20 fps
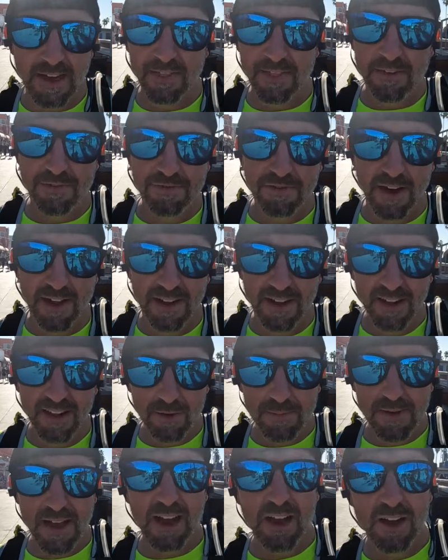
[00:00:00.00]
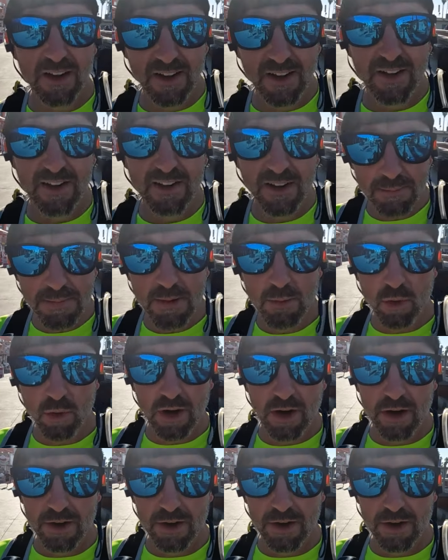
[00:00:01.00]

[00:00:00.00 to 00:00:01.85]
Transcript: Right in the front, a little bit more